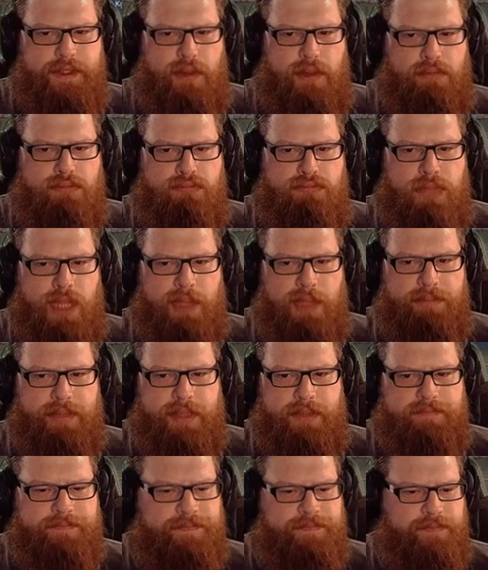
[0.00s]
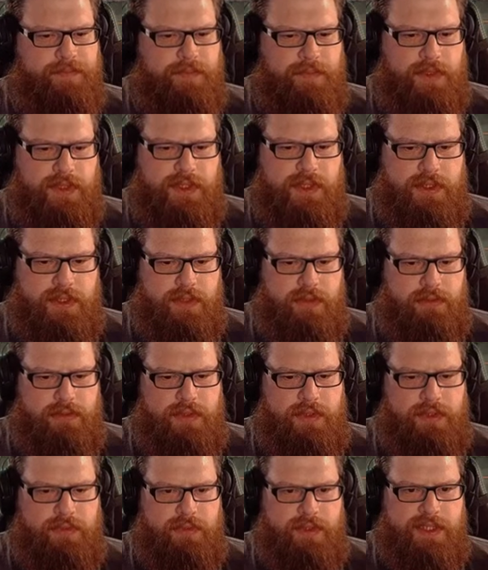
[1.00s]
Blep. So we'll
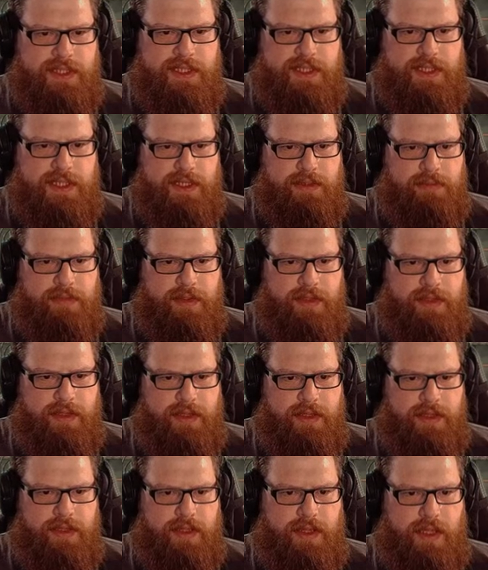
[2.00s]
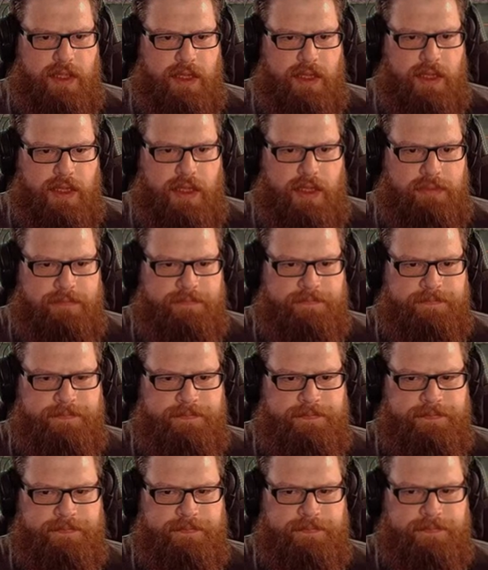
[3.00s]
do the same thing here.
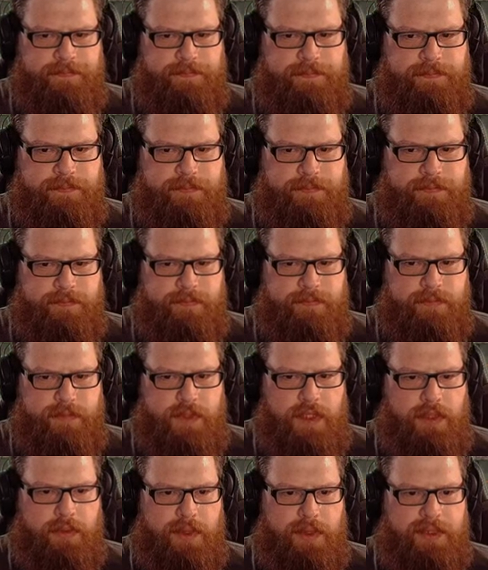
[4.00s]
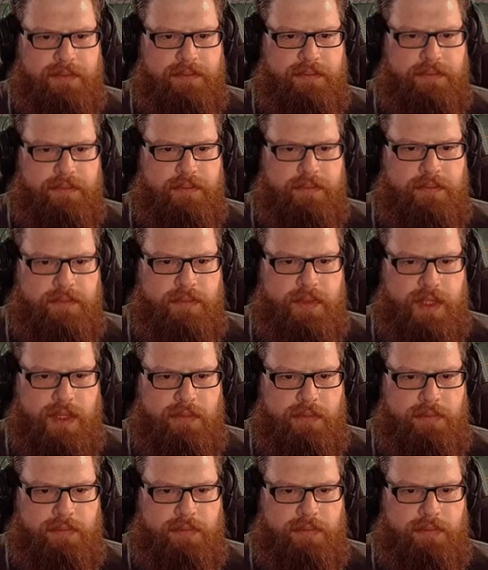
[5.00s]
Oh, wait. Yeah.